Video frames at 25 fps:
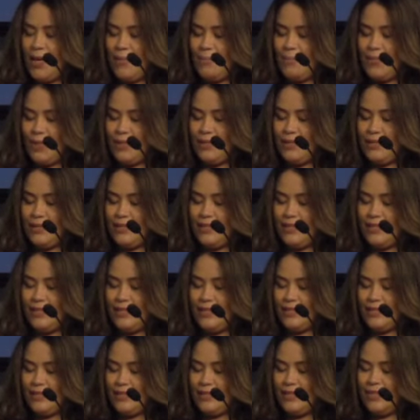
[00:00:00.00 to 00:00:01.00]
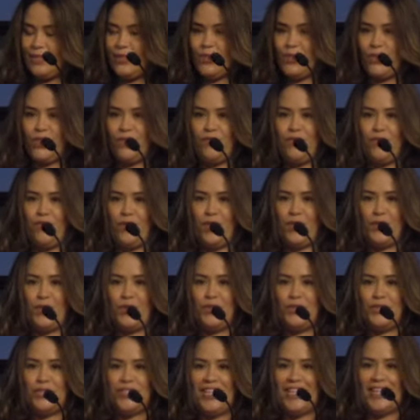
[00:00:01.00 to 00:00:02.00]
But this is a story for
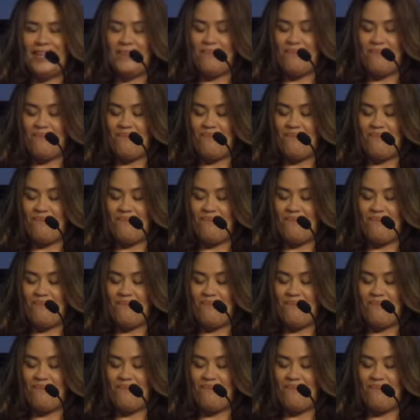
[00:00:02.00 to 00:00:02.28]
another day.